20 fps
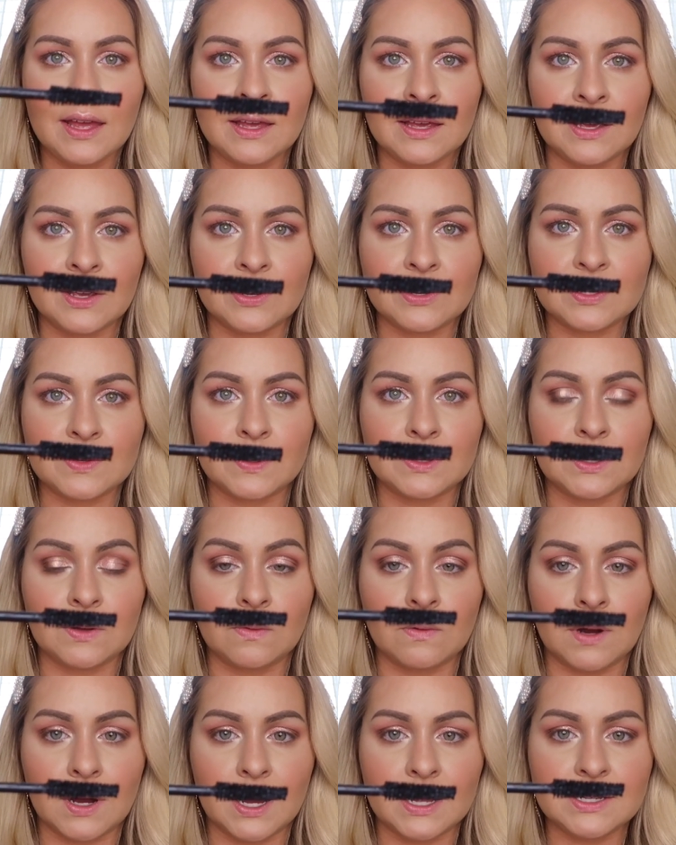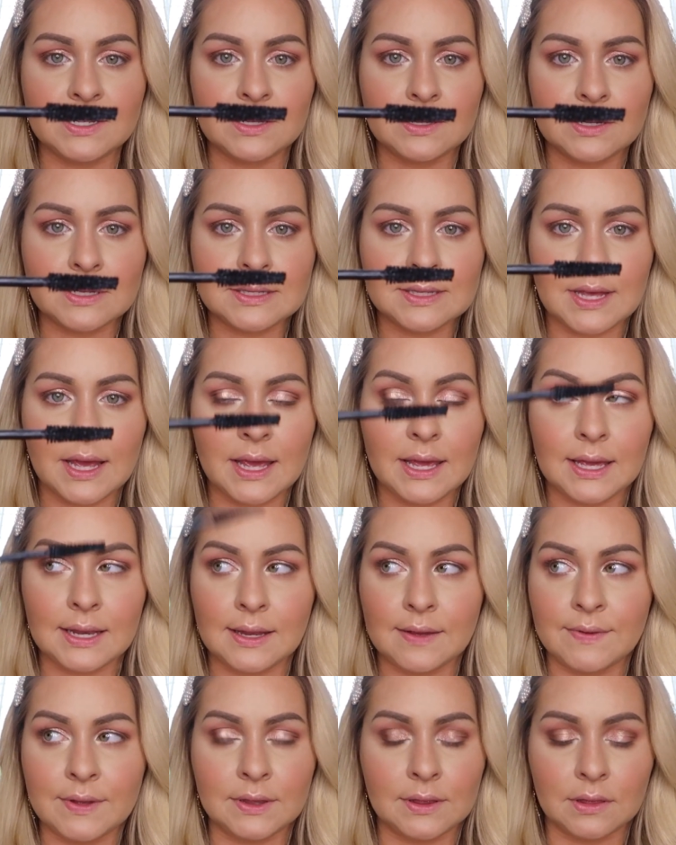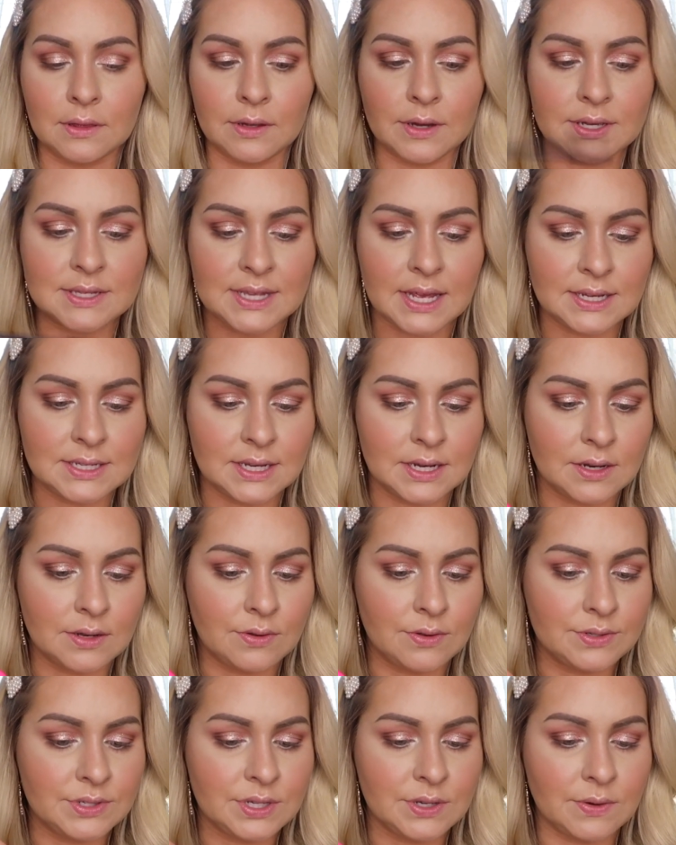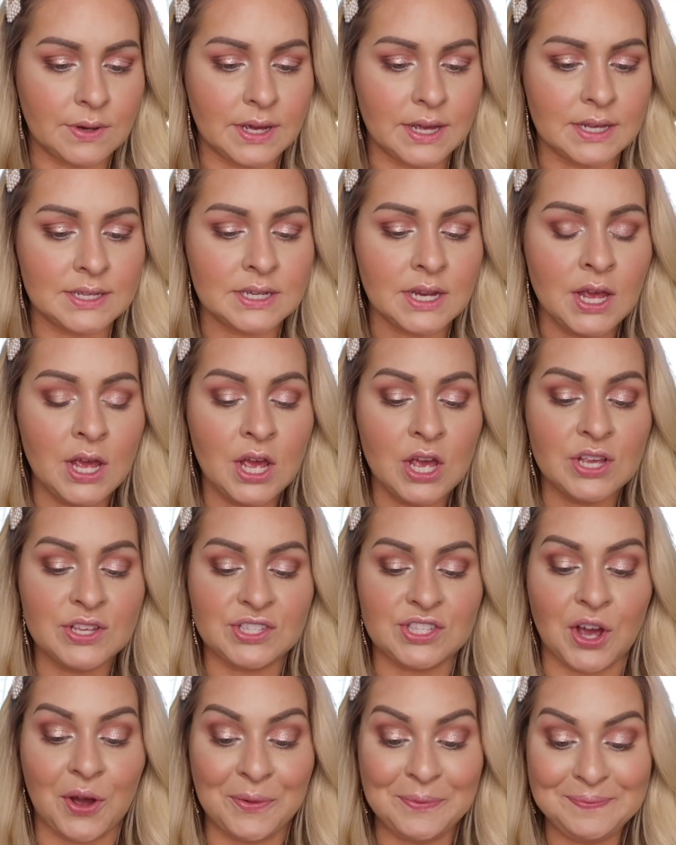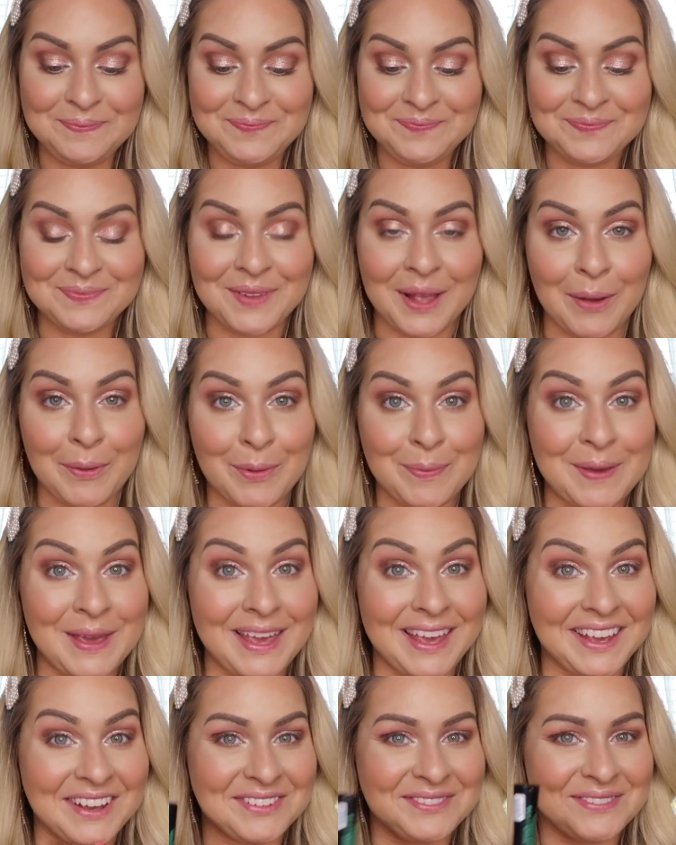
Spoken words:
Here's what the wand looks like. It even looks identical to it. So I will be